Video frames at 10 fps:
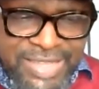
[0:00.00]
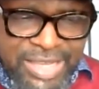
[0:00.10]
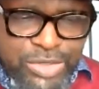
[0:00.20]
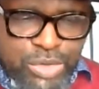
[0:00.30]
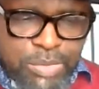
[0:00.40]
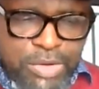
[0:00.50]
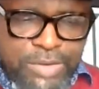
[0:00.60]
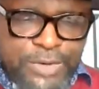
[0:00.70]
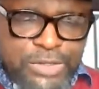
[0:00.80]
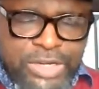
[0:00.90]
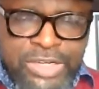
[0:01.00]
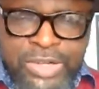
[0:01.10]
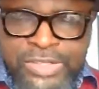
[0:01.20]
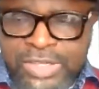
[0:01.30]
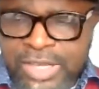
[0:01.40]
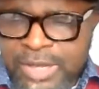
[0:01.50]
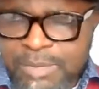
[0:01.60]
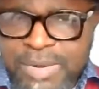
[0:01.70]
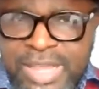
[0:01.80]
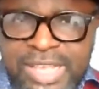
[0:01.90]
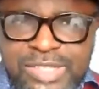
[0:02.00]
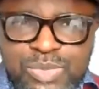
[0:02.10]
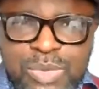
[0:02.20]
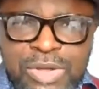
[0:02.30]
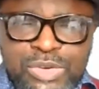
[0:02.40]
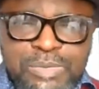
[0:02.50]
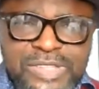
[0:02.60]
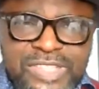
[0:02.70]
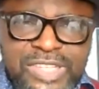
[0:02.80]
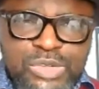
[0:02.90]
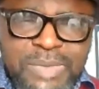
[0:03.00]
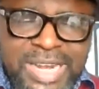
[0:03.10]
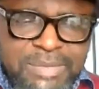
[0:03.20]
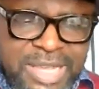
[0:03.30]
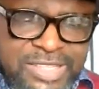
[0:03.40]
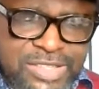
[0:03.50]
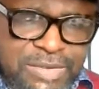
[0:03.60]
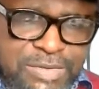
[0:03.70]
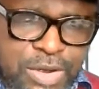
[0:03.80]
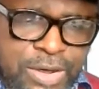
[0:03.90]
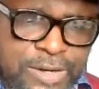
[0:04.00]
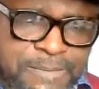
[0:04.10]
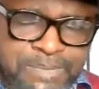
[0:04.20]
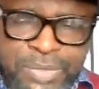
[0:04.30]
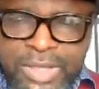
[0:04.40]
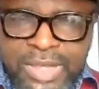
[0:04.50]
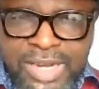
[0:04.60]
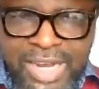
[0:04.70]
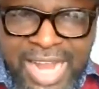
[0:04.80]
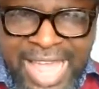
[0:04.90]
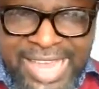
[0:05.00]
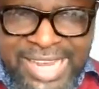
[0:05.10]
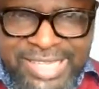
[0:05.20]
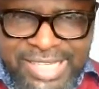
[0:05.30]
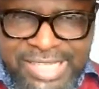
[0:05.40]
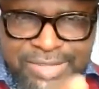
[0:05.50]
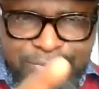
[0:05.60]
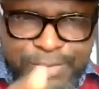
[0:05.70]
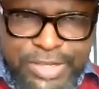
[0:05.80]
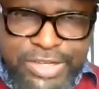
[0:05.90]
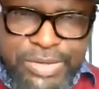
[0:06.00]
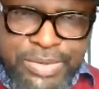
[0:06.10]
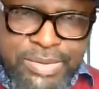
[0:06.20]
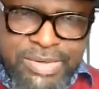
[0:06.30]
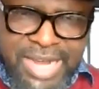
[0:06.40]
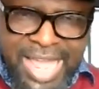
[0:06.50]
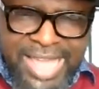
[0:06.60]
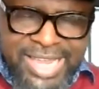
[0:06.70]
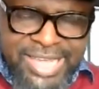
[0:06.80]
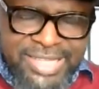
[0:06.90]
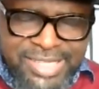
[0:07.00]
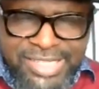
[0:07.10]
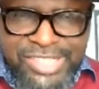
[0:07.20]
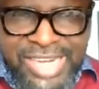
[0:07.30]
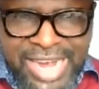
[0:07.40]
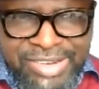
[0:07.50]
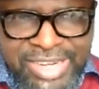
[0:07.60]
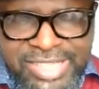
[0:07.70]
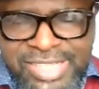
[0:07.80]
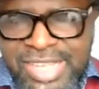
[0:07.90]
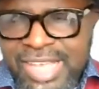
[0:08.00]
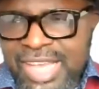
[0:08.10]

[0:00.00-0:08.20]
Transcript: Thank you so much for joining us. Please, we want to beseech you by the mercies of God like this video, like it, share it.